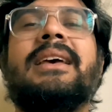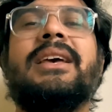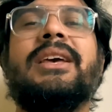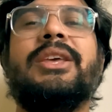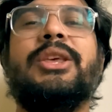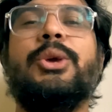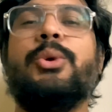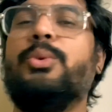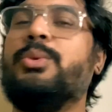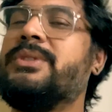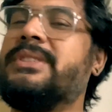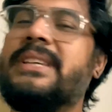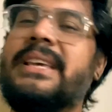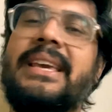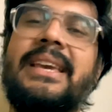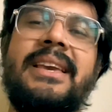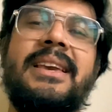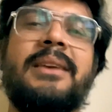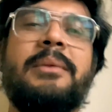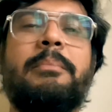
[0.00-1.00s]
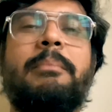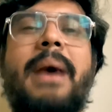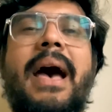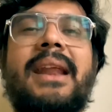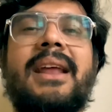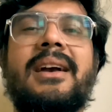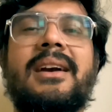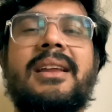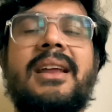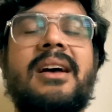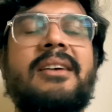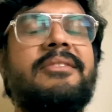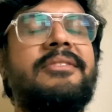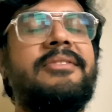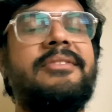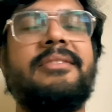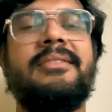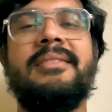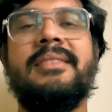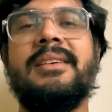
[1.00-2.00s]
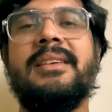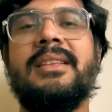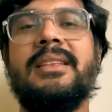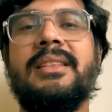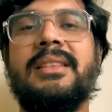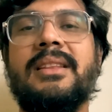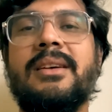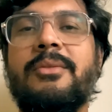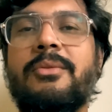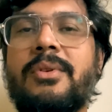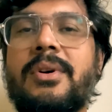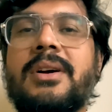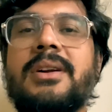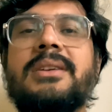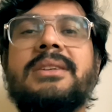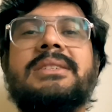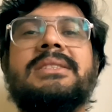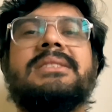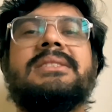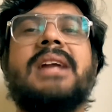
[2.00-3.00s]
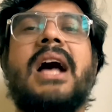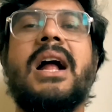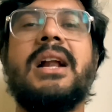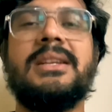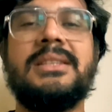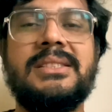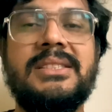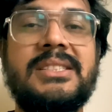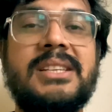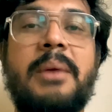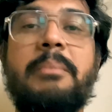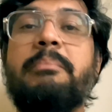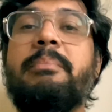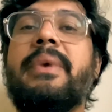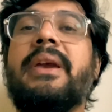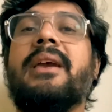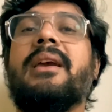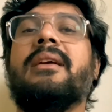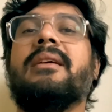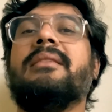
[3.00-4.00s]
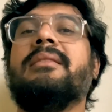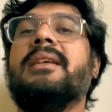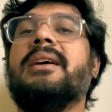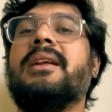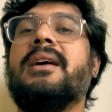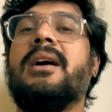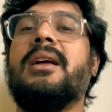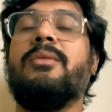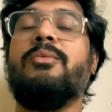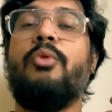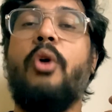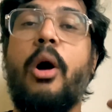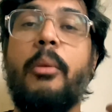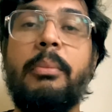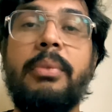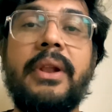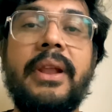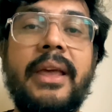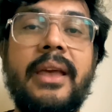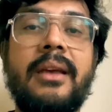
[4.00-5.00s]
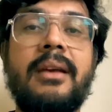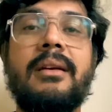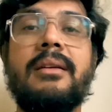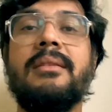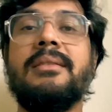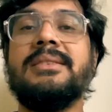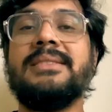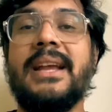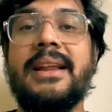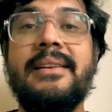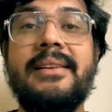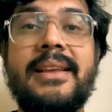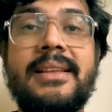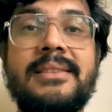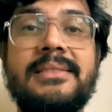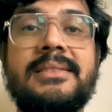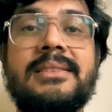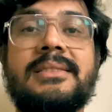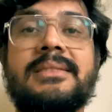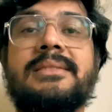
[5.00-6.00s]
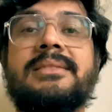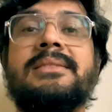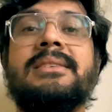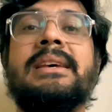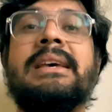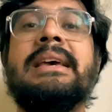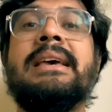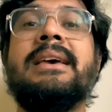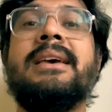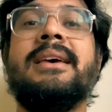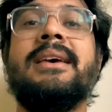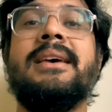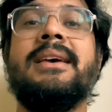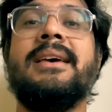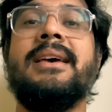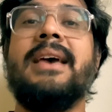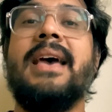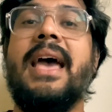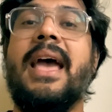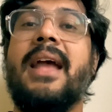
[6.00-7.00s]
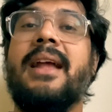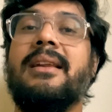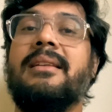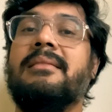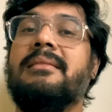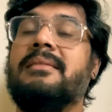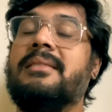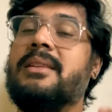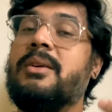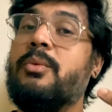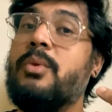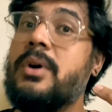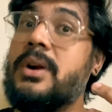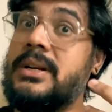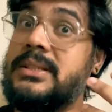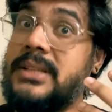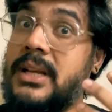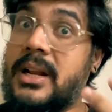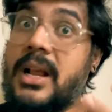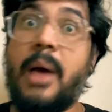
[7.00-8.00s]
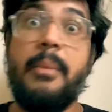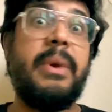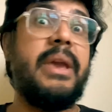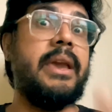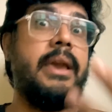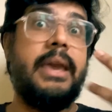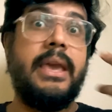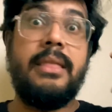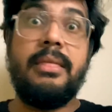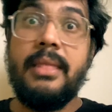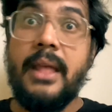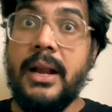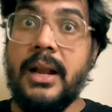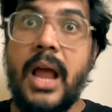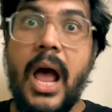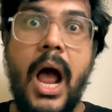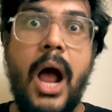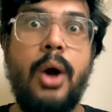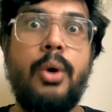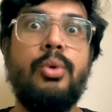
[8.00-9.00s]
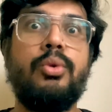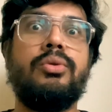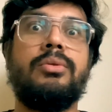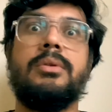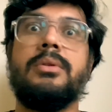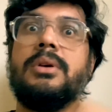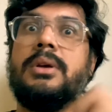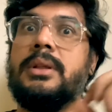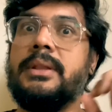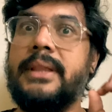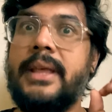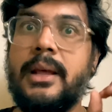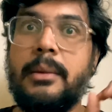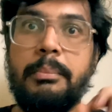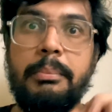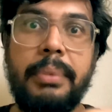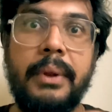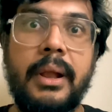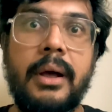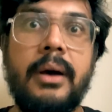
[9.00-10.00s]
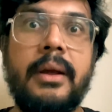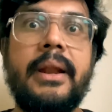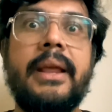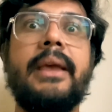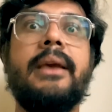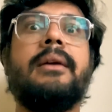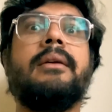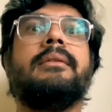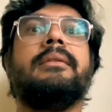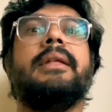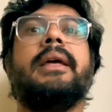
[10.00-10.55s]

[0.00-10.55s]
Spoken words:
You see paragraph, the word starts jumping. There are wobbling sentences and the words are coming in and out. They are blurring.